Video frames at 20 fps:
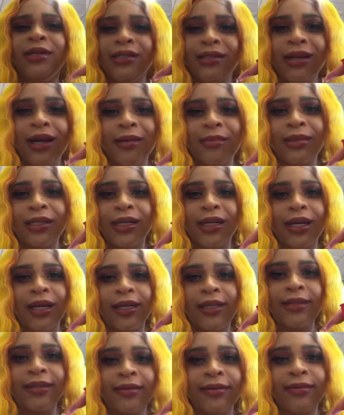one time today.
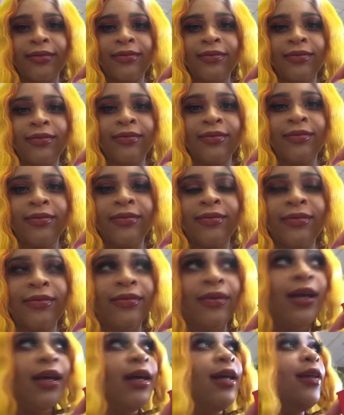
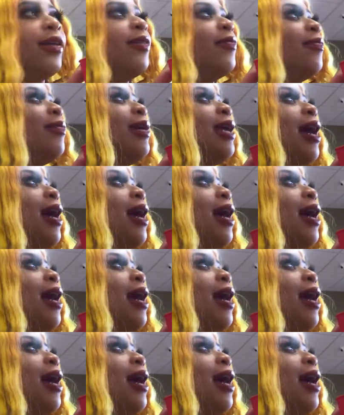And what